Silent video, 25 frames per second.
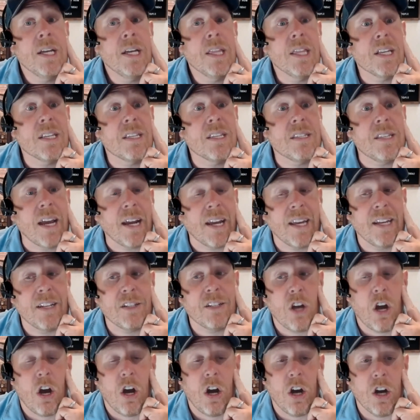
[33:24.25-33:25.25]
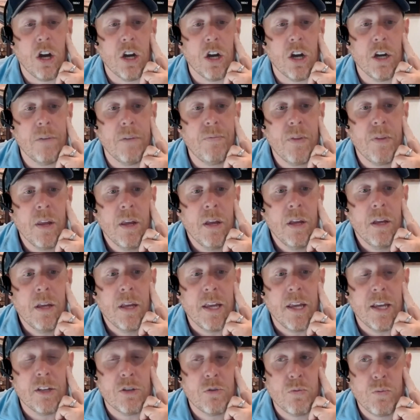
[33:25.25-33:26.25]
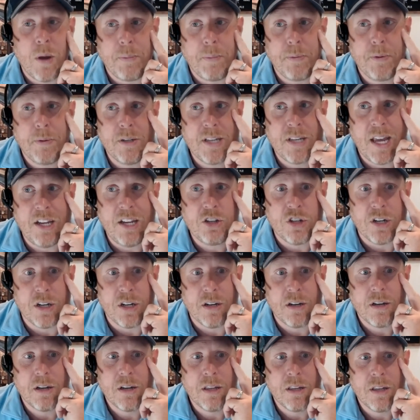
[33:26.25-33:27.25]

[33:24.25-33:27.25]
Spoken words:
The second R is reputation,